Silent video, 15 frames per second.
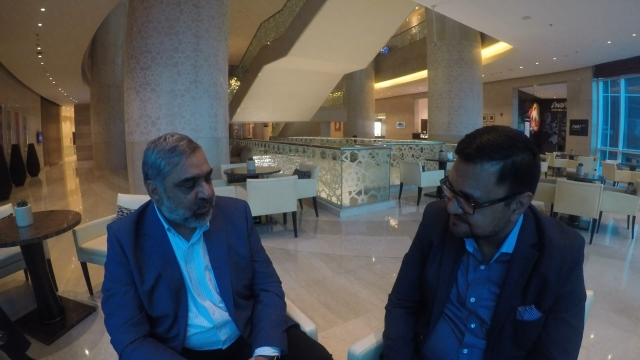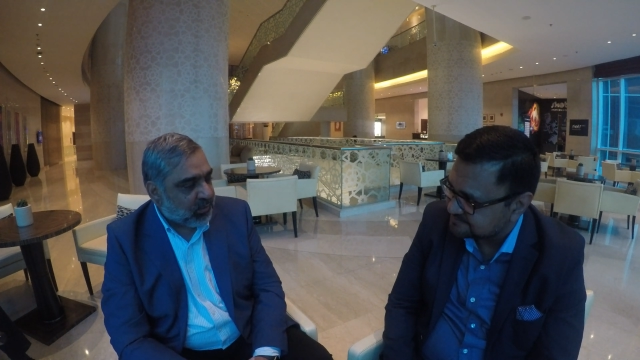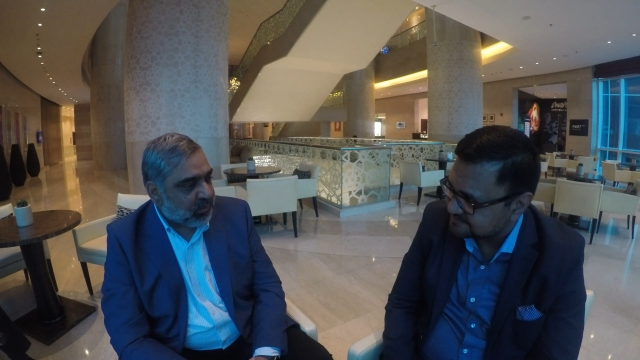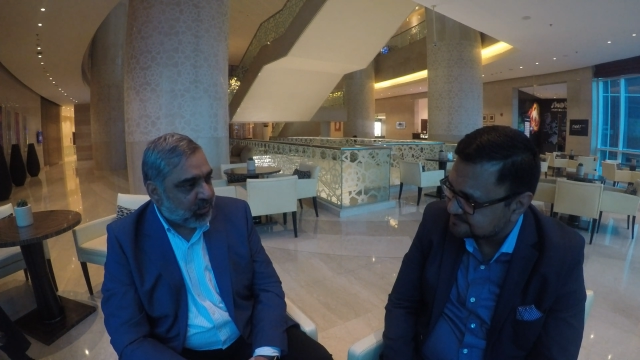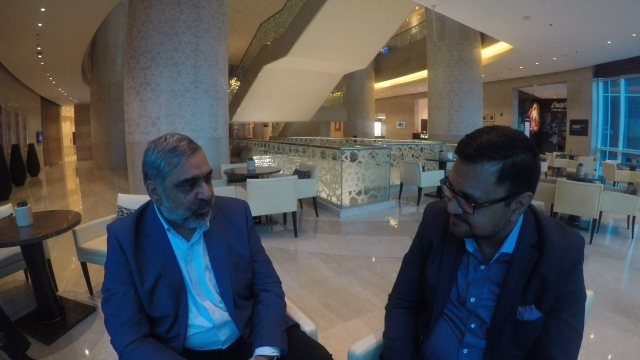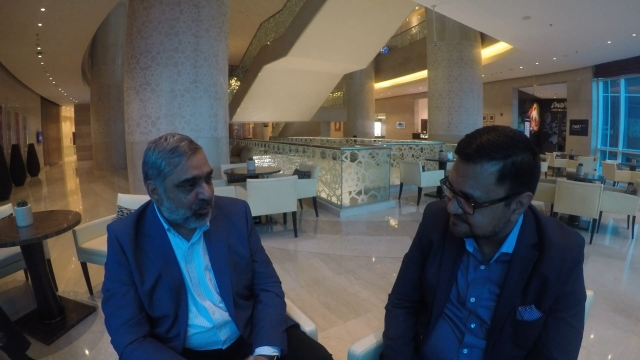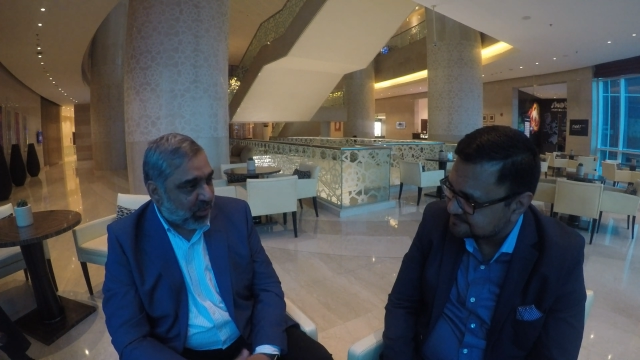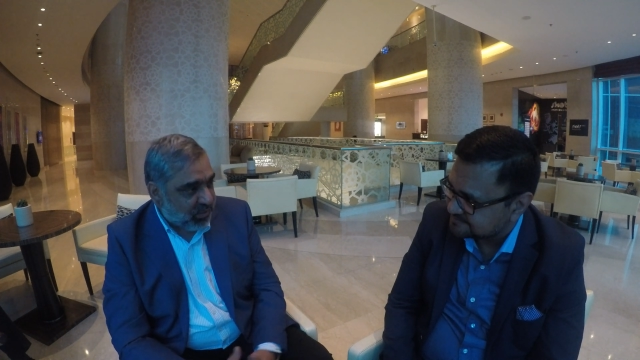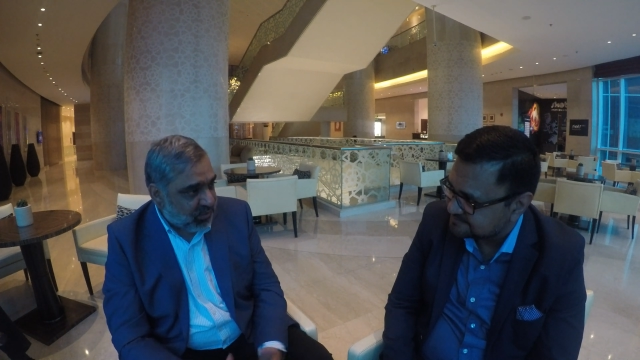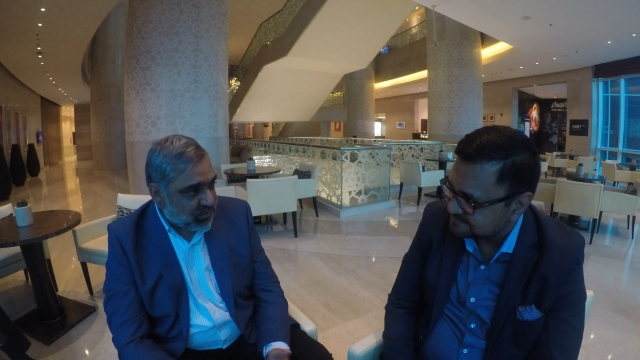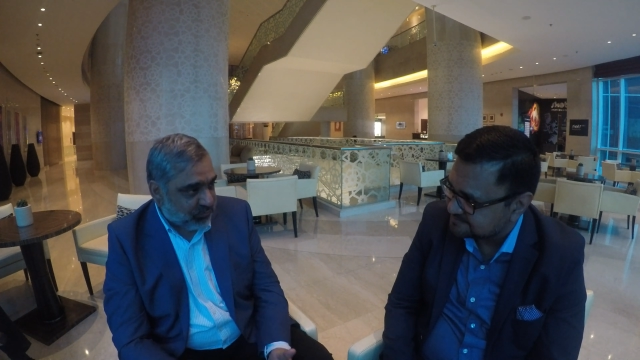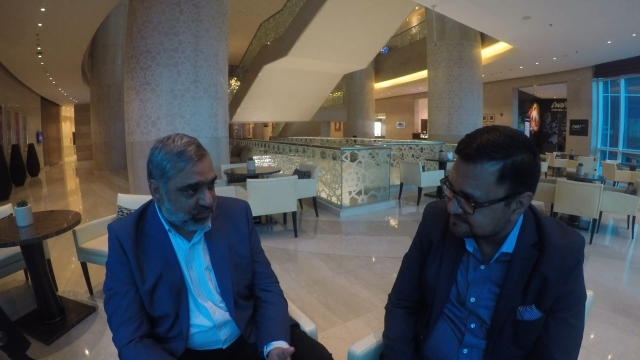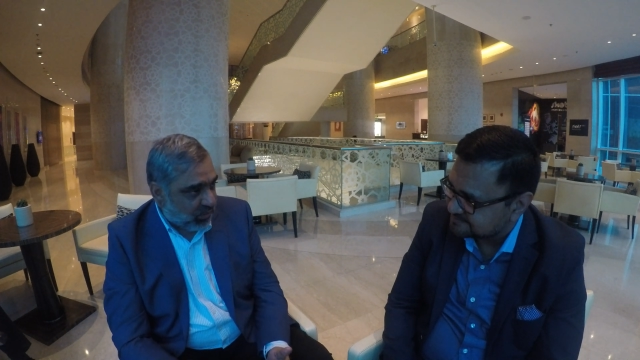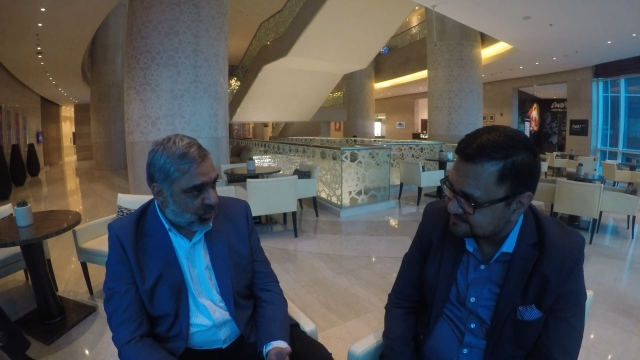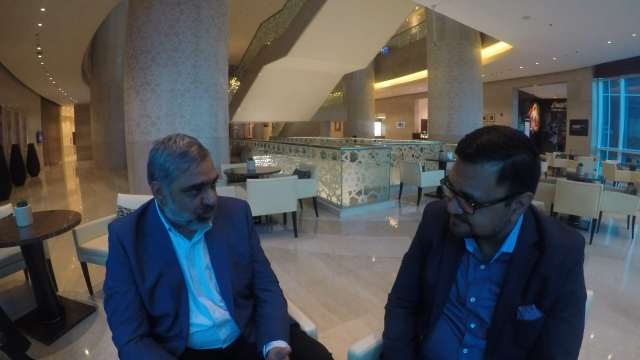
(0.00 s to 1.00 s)
the money is
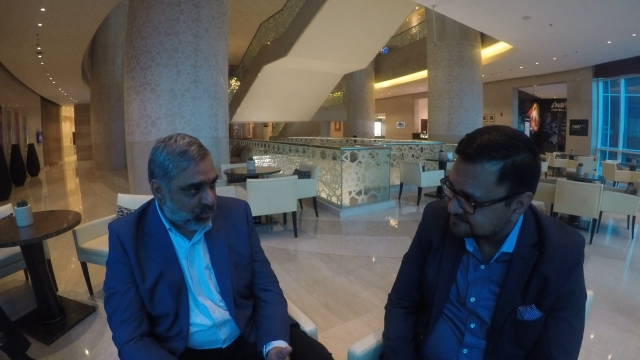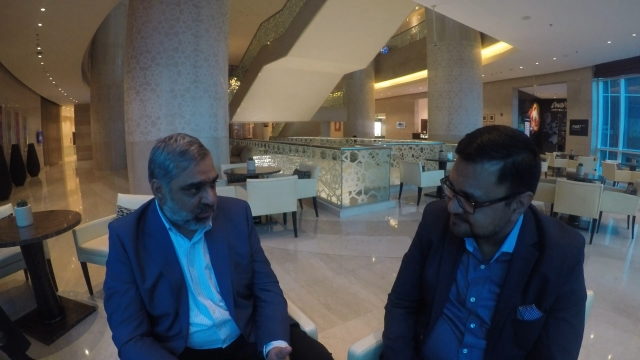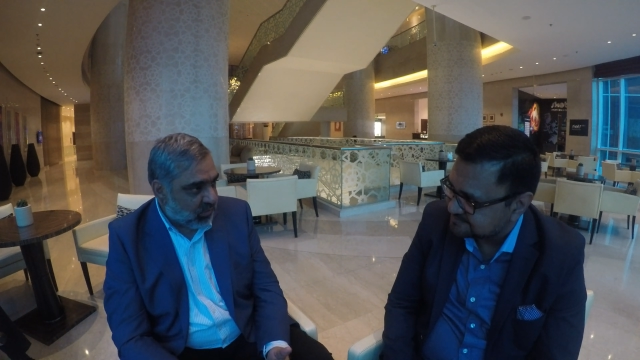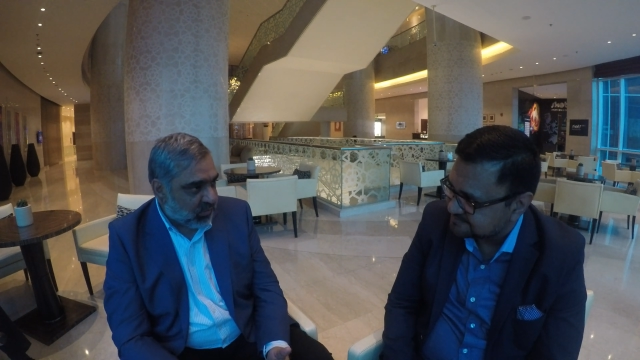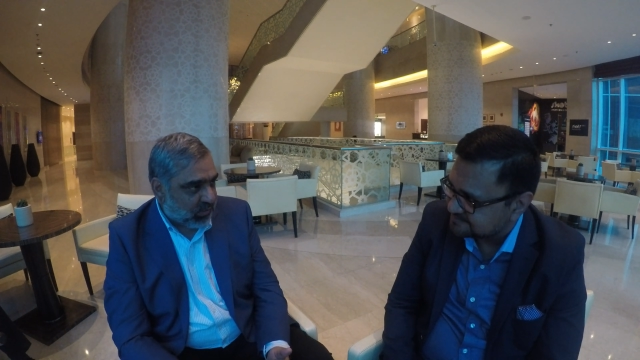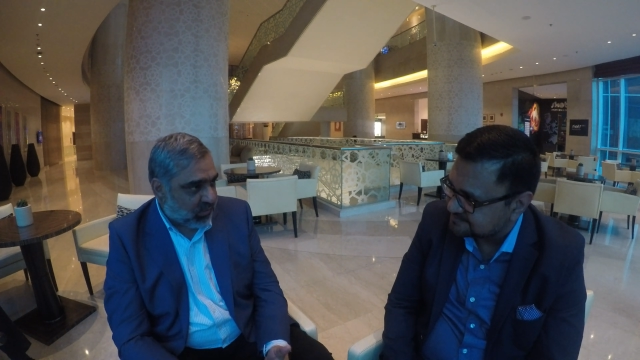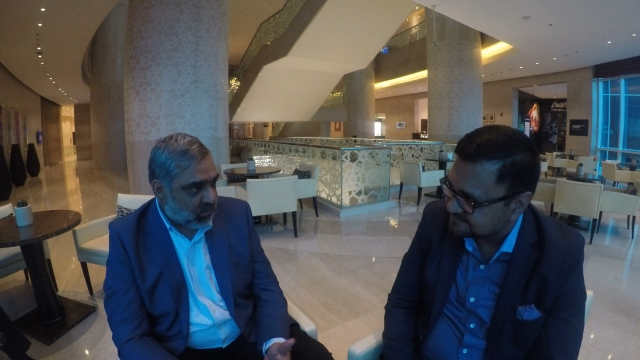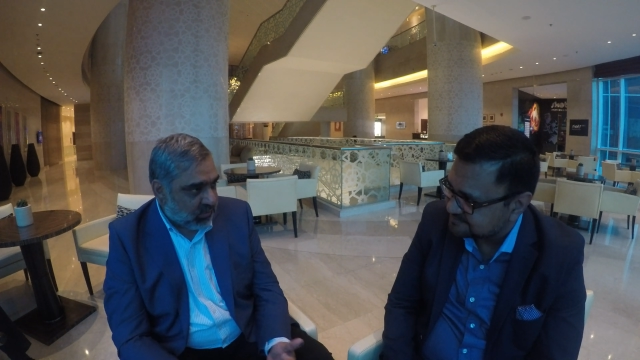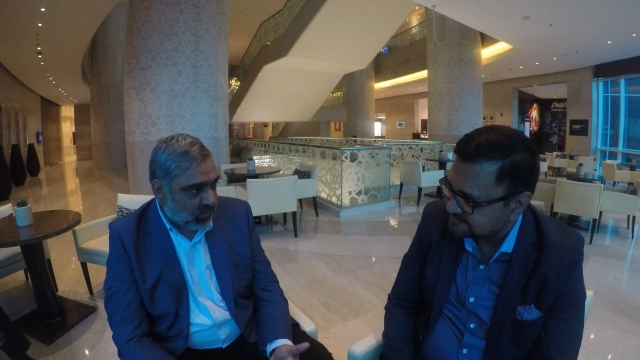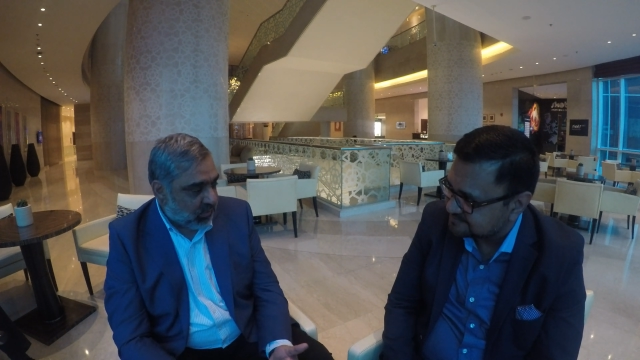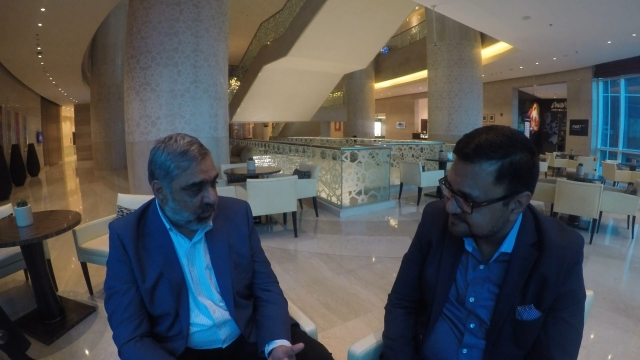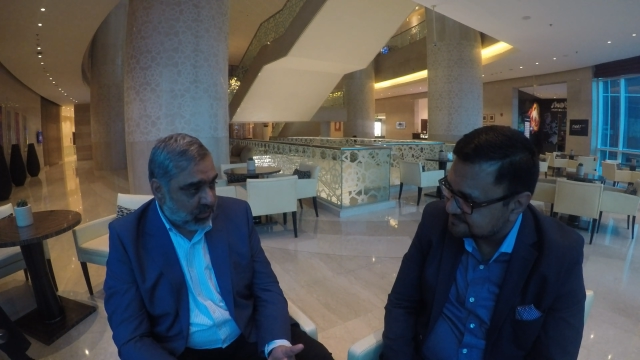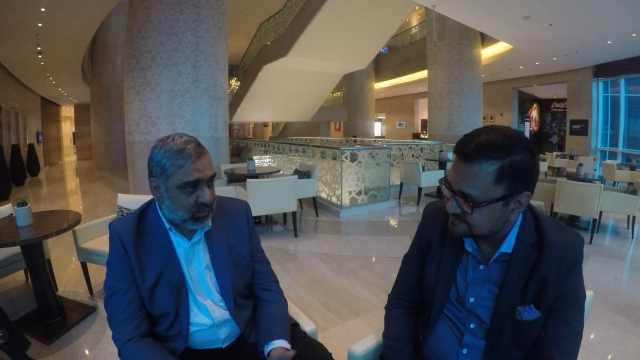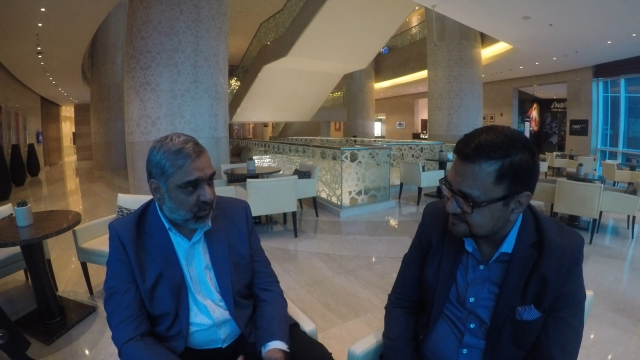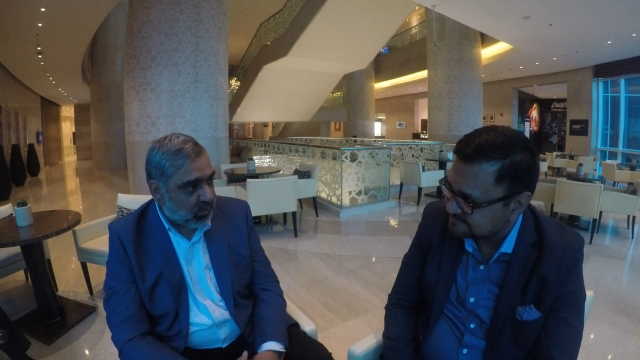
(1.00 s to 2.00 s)
available, the
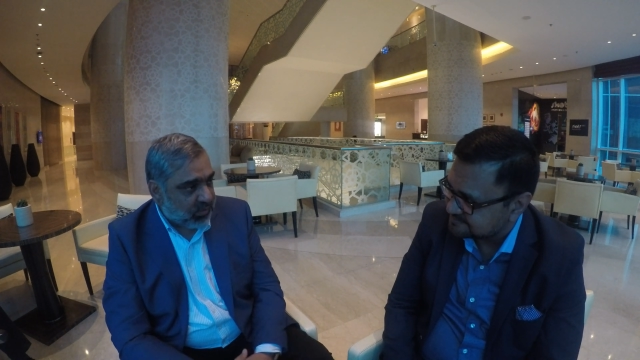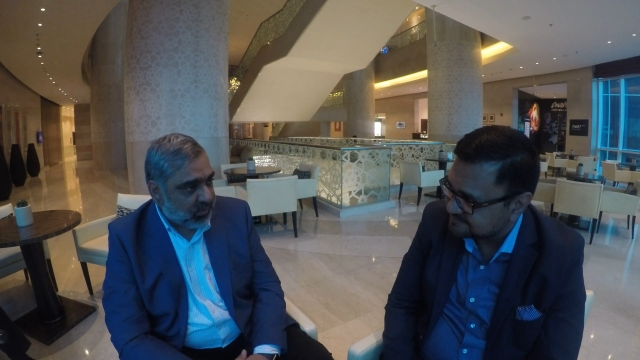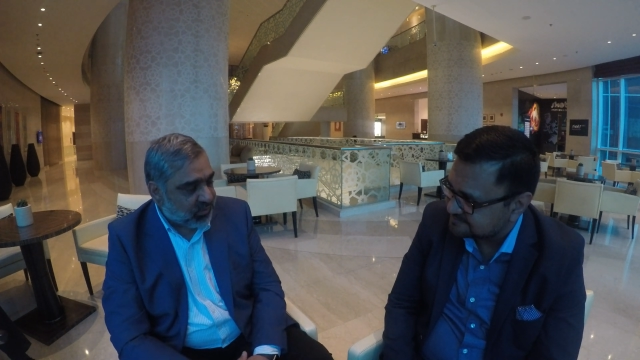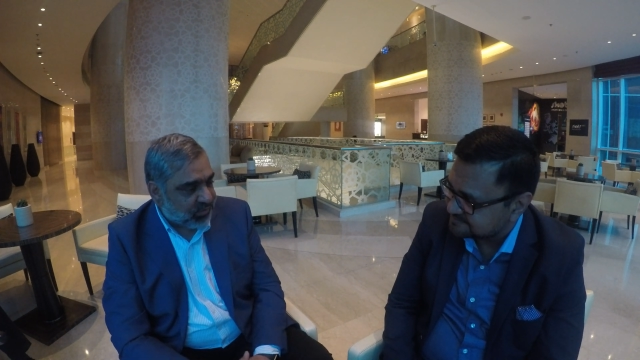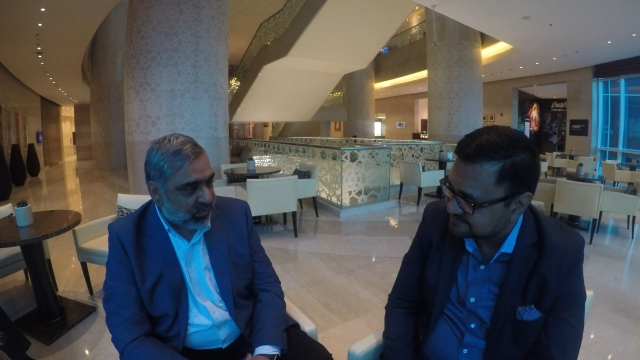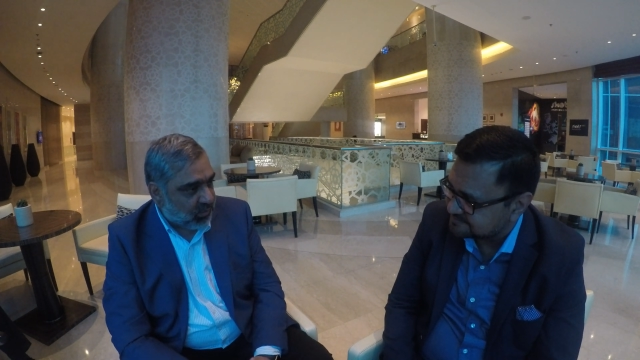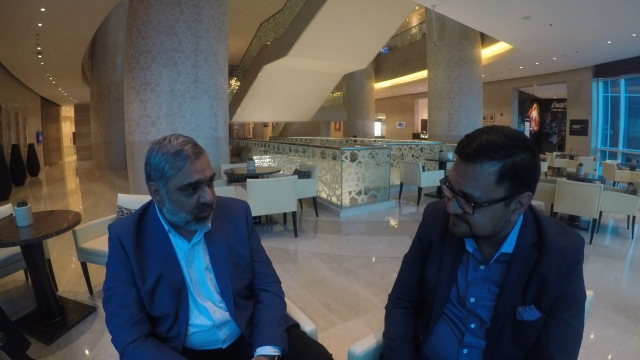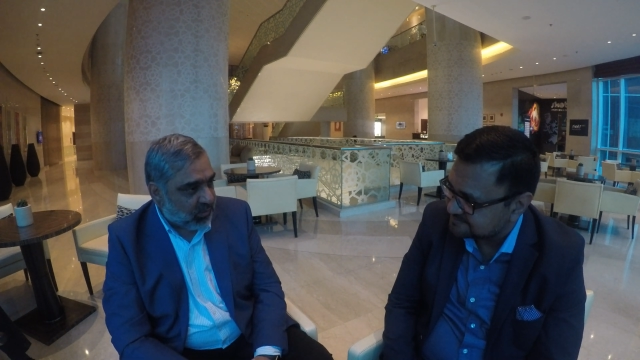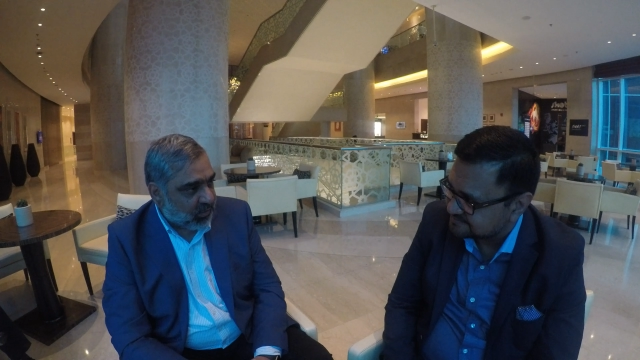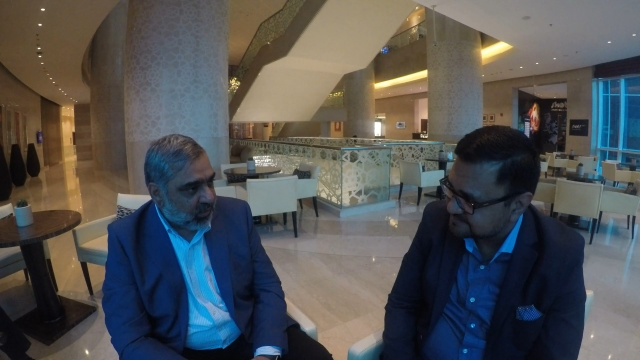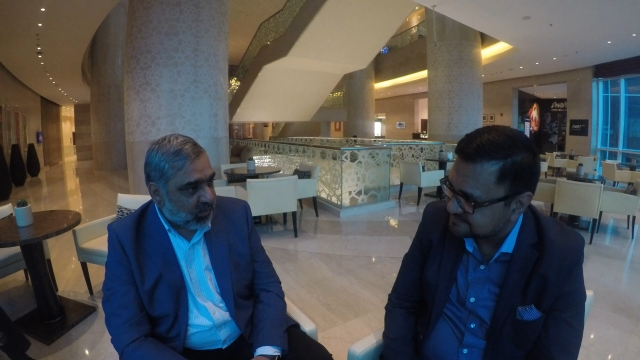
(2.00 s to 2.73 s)
intent is there,